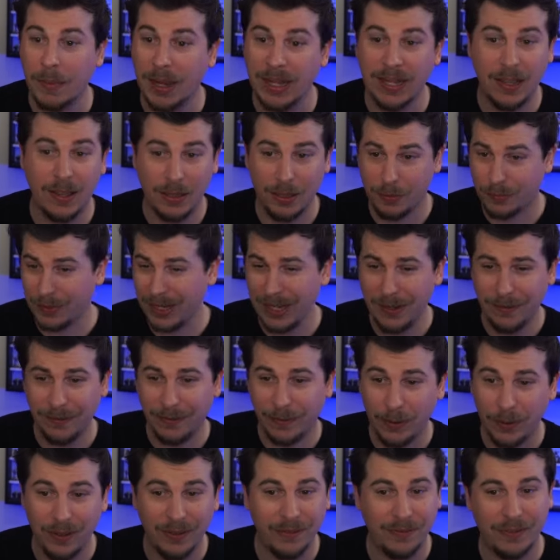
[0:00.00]
and a
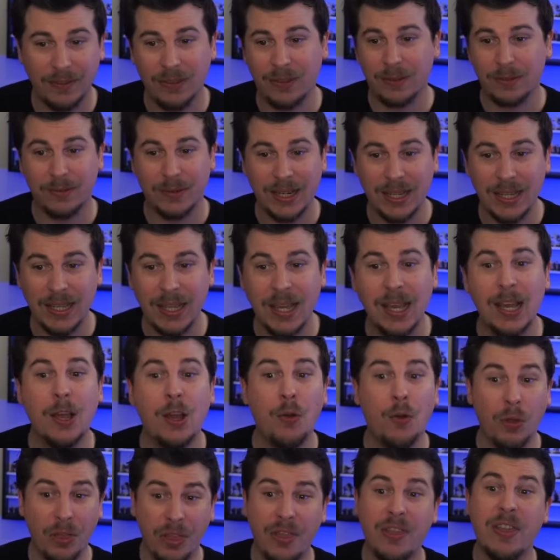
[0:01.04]
3/4 for 3,
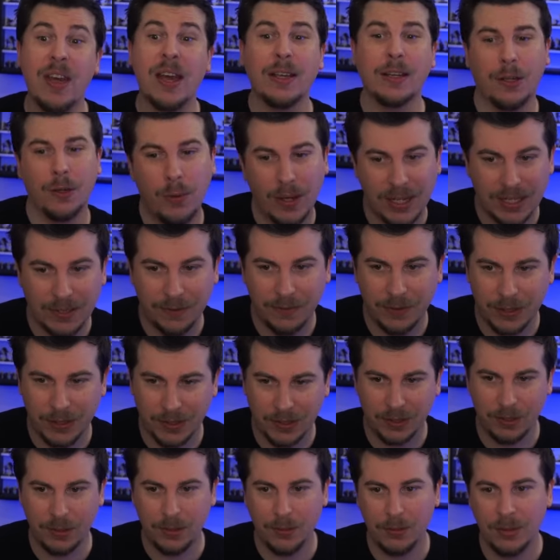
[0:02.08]
that quest for
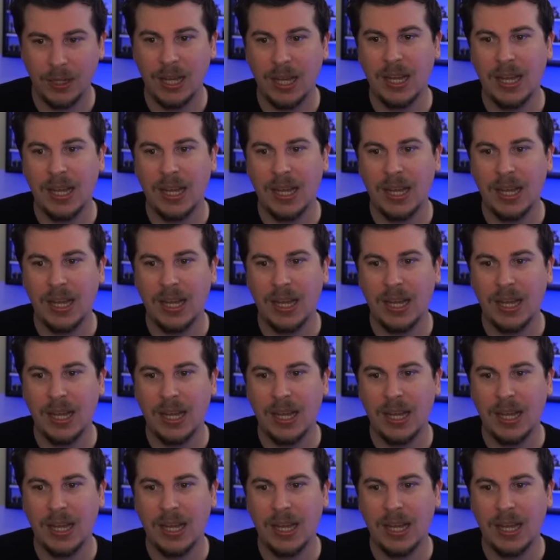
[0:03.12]
2